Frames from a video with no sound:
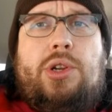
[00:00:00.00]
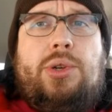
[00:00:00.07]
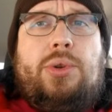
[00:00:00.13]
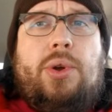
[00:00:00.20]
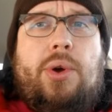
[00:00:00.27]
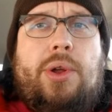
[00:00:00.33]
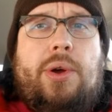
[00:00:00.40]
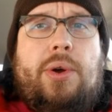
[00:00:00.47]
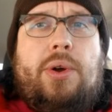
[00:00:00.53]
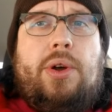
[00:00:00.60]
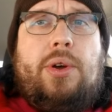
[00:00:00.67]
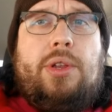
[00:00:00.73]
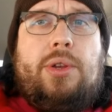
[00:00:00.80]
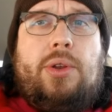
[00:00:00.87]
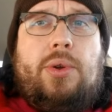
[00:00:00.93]
What do you go...
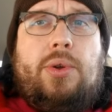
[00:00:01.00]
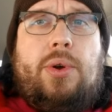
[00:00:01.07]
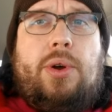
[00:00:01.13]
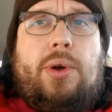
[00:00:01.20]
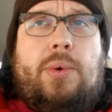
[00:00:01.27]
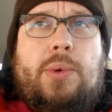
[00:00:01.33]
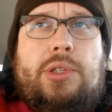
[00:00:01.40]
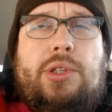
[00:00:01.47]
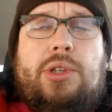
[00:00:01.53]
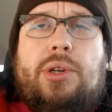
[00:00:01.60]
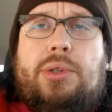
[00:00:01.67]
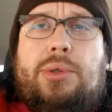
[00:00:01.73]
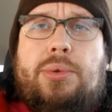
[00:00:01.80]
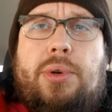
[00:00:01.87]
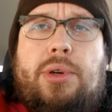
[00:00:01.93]
Uh,
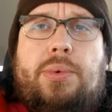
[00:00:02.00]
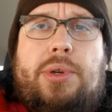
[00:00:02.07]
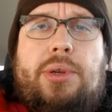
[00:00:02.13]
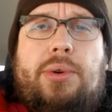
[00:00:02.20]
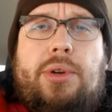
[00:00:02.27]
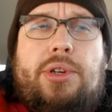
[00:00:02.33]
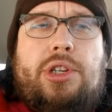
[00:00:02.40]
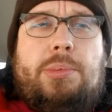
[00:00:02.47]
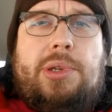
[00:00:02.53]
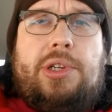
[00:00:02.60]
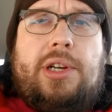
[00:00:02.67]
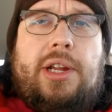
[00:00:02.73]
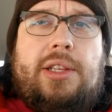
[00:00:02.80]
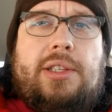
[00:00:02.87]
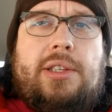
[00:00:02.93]
what's your go-to order when you go to
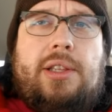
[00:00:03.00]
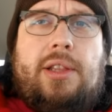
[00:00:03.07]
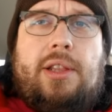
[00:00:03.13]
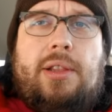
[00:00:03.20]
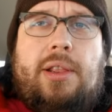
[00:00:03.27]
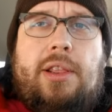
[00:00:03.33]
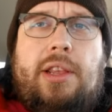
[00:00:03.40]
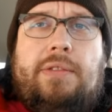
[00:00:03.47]
Jimmy John's?